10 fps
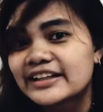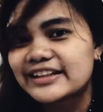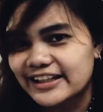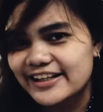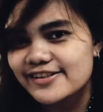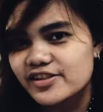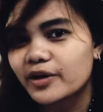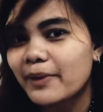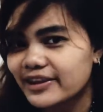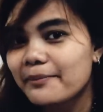The keys are
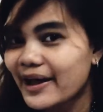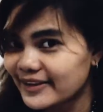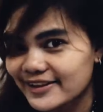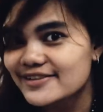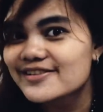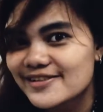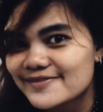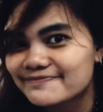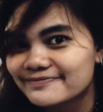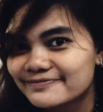mathematics.
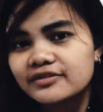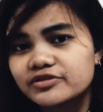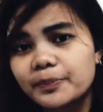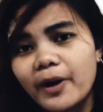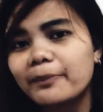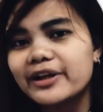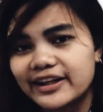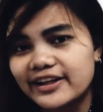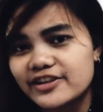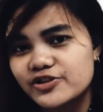The public
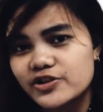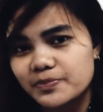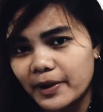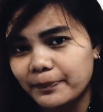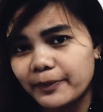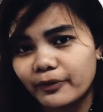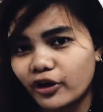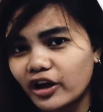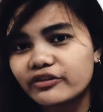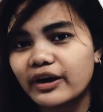key is used by people
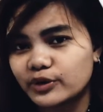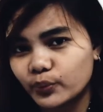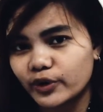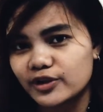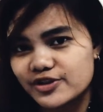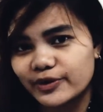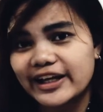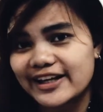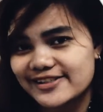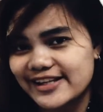all around the world so they
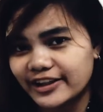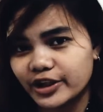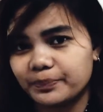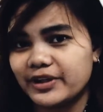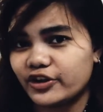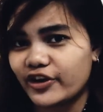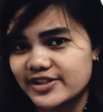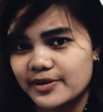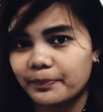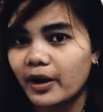can send their Bitcoins
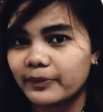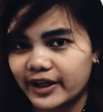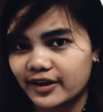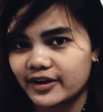in public,